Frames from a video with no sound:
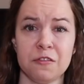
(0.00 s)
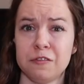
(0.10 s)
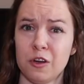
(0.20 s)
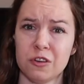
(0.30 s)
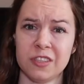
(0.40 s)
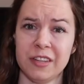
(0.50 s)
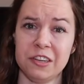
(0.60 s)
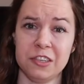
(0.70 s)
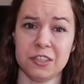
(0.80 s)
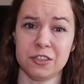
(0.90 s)
Fawkes
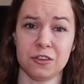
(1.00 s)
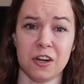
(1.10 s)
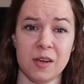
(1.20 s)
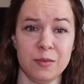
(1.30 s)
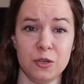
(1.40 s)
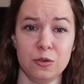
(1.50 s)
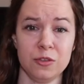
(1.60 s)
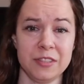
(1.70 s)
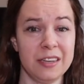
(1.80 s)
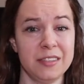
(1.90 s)
later described
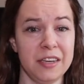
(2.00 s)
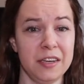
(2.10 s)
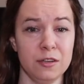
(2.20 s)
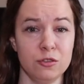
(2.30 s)
Knowles as a